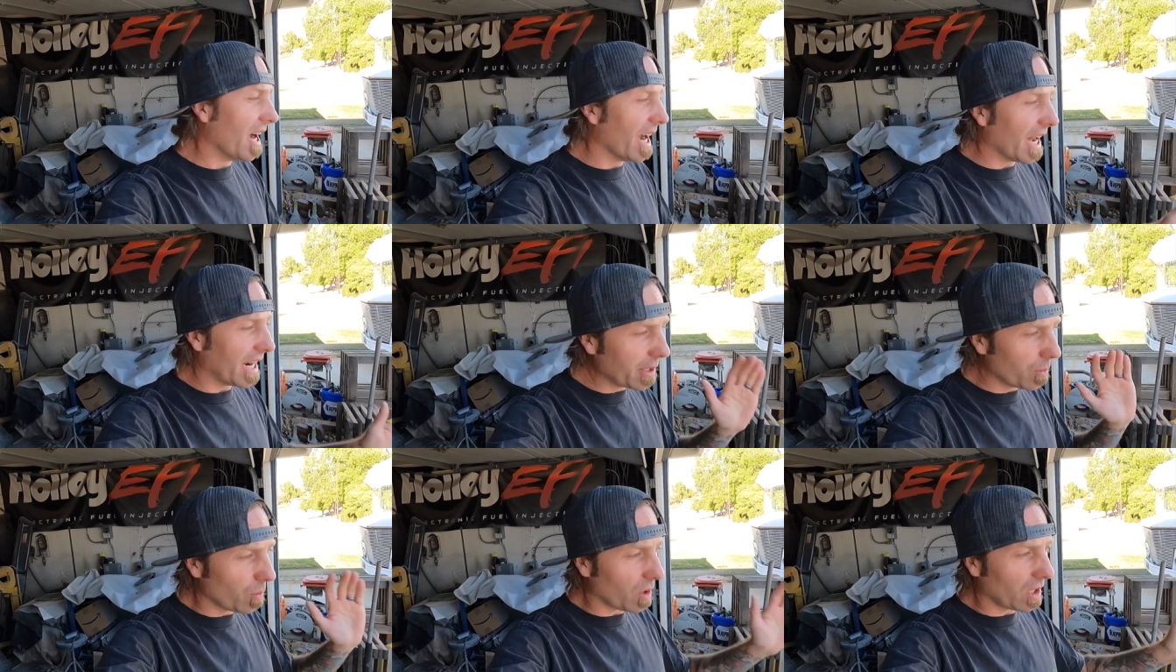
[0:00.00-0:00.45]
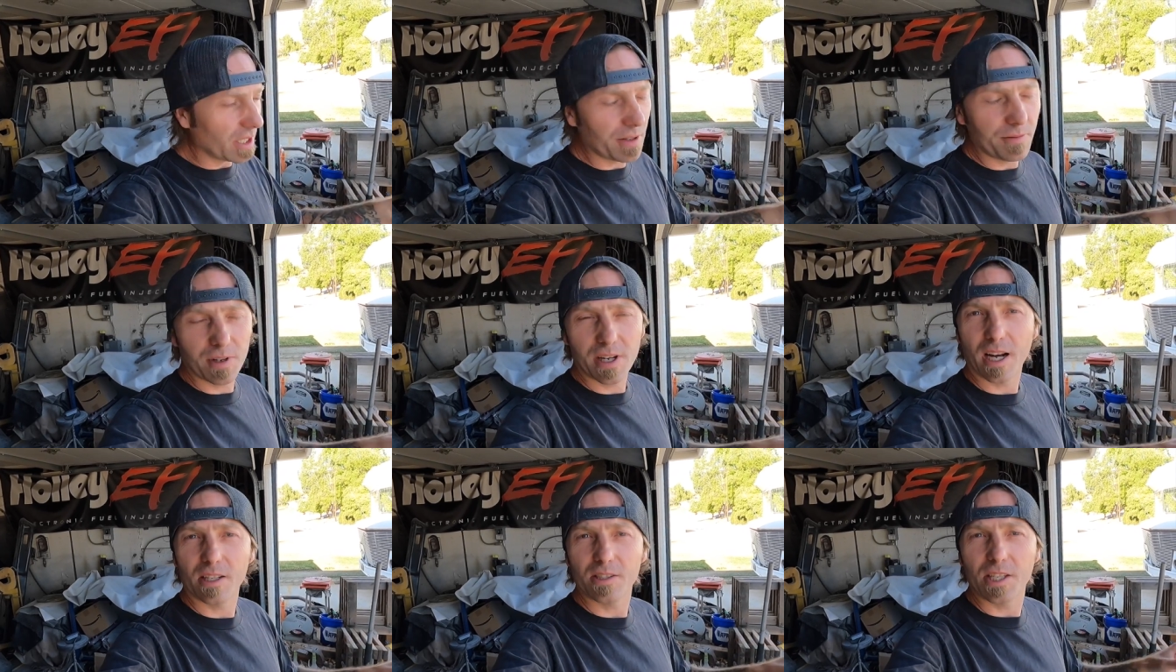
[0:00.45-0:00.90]
I didn't want to
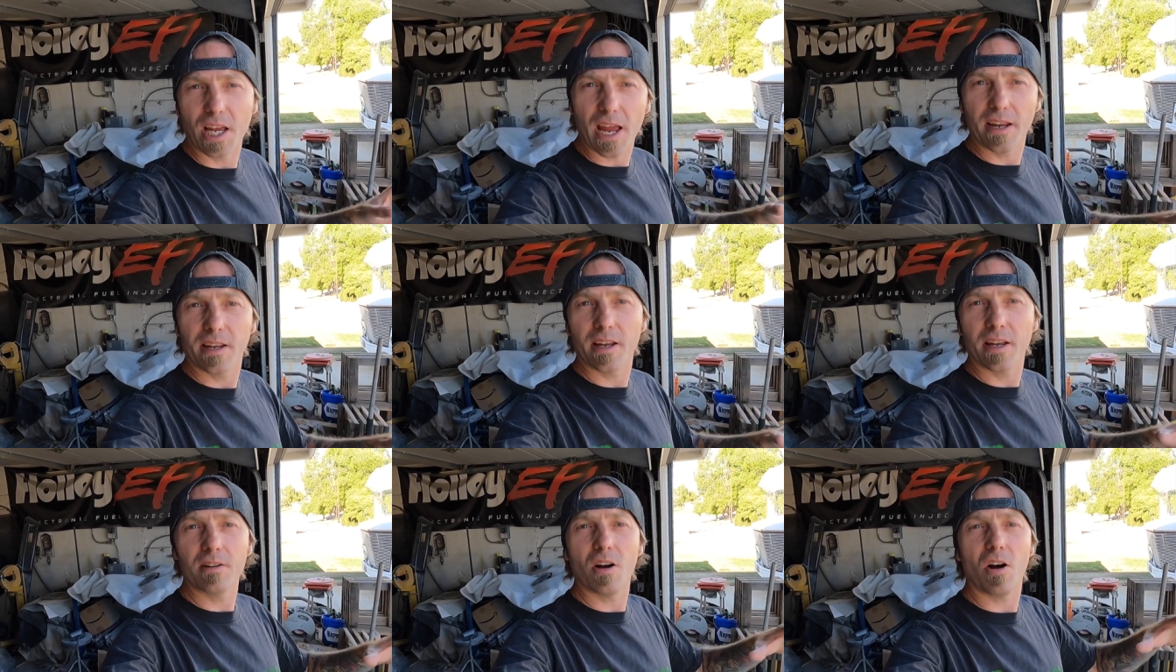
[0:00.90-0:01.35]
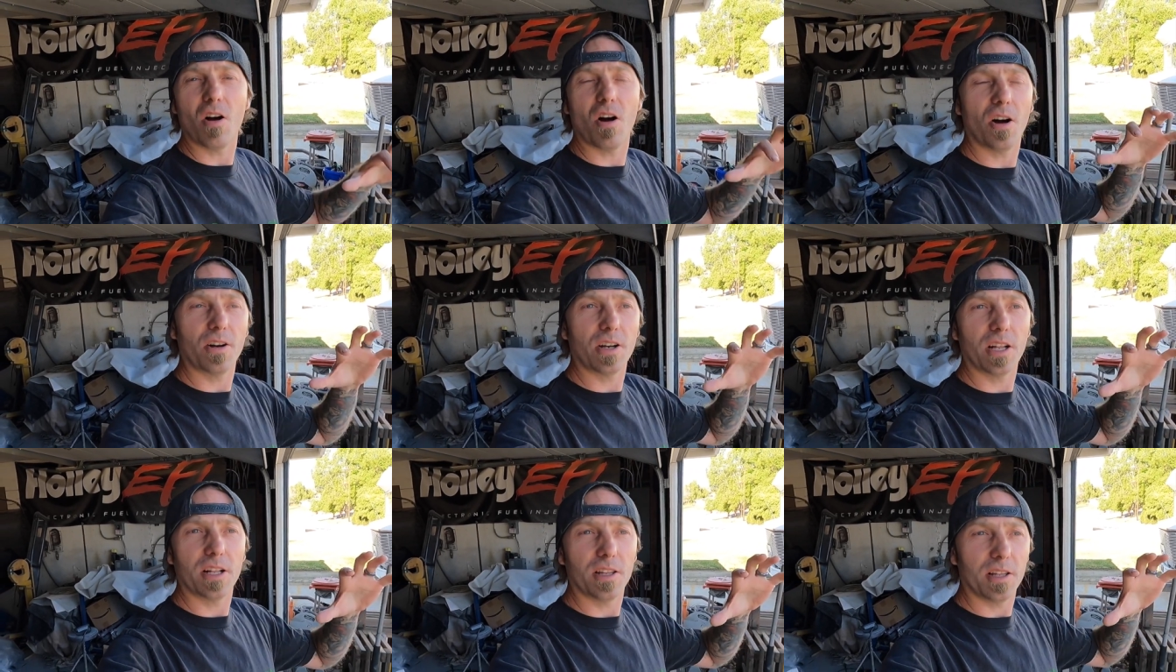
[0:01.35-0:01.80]
leave you guys hanging
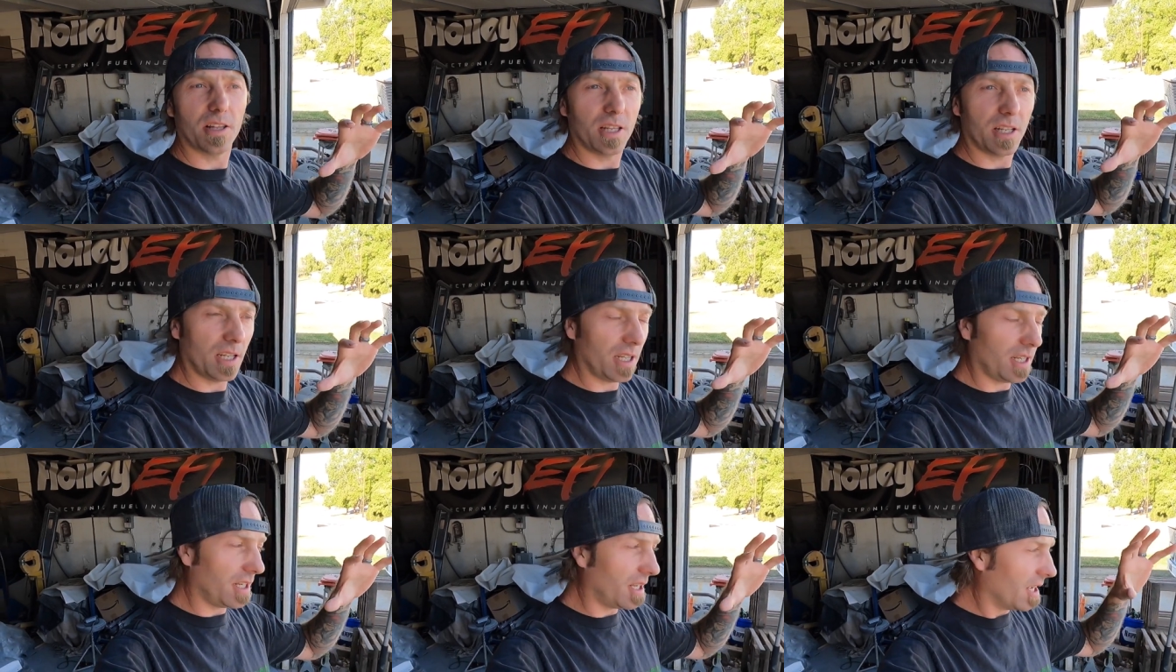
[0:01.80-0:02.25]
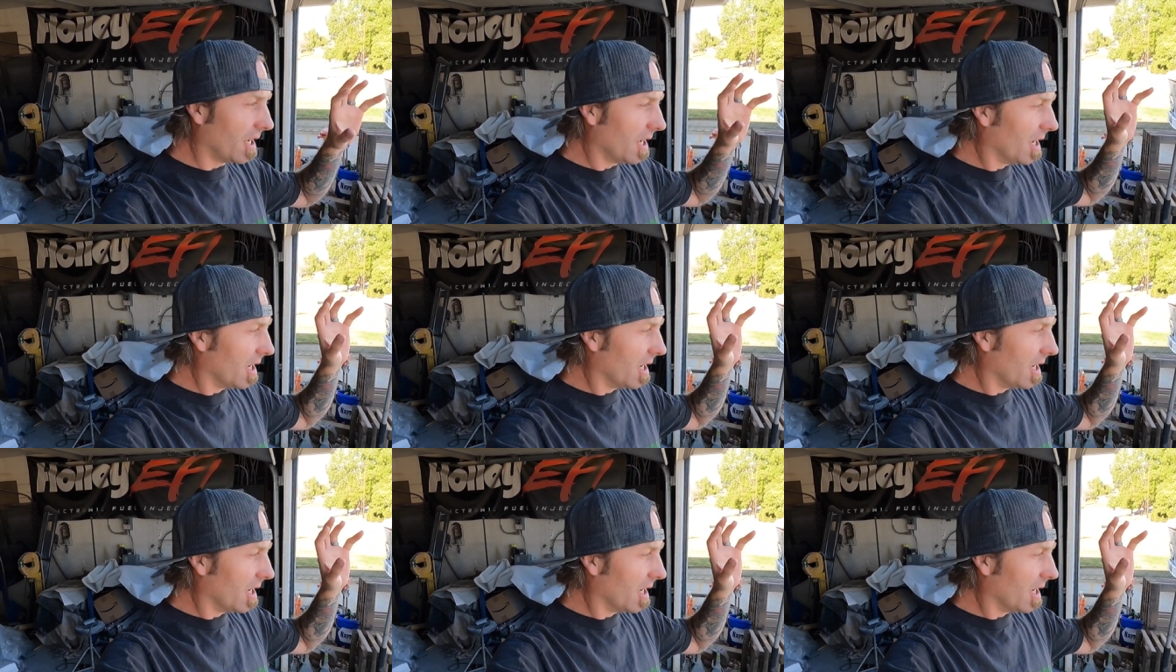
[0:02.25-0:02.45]
on the